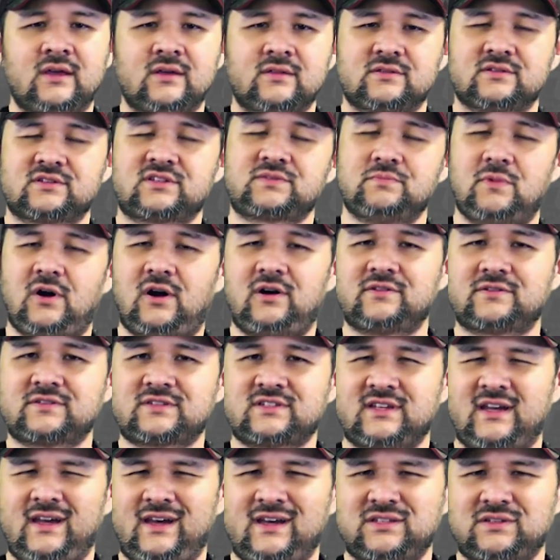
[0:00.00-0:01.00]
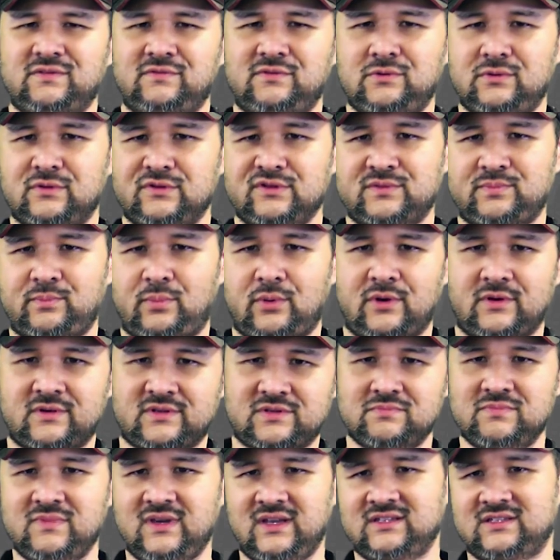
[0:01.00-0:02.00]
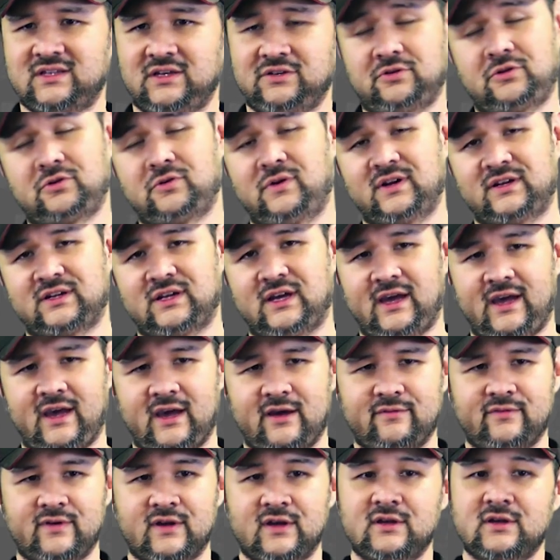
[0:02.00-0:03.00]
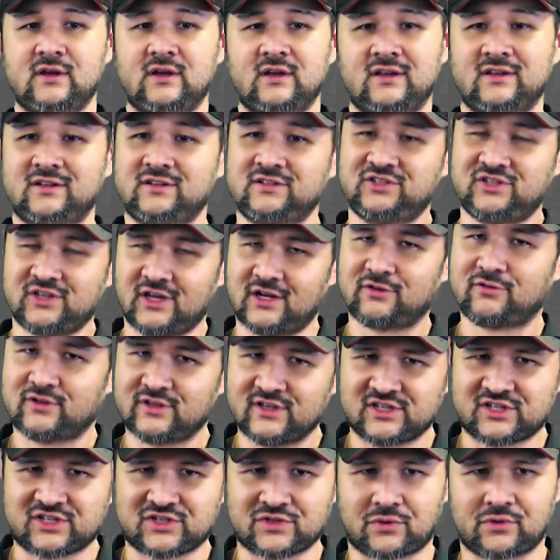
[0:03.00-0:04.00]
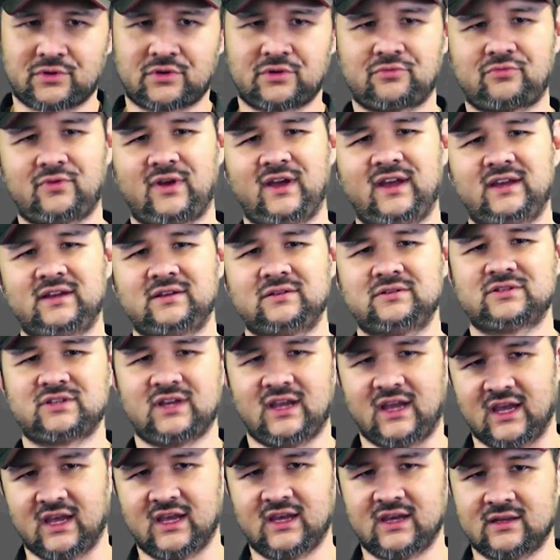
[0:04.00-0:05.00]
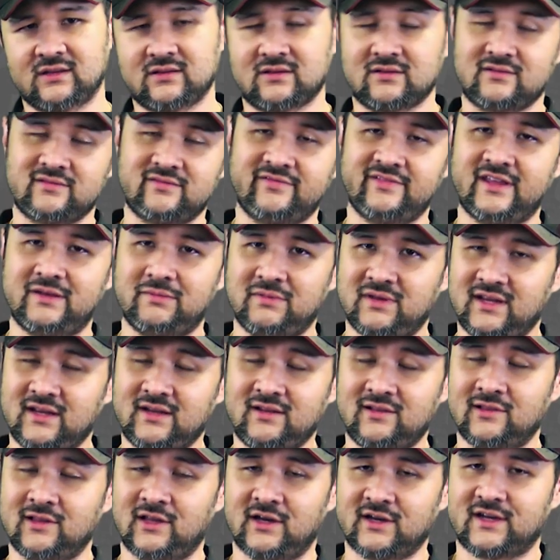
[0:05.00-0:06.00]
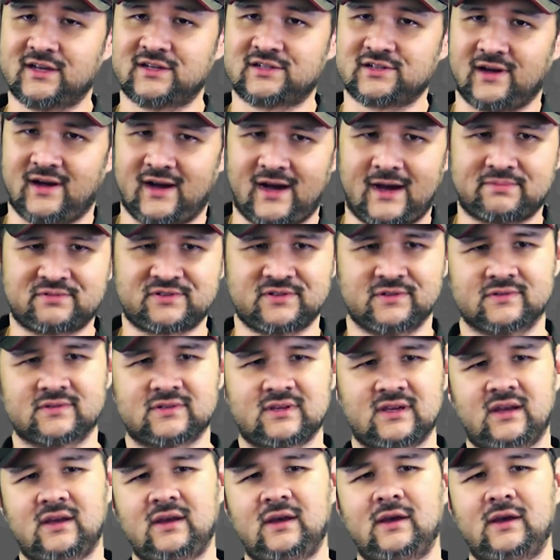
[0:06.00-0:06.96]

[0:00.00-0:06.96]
The smaller size of dual sports means that you're going to have generally shorter range and limited luggage options.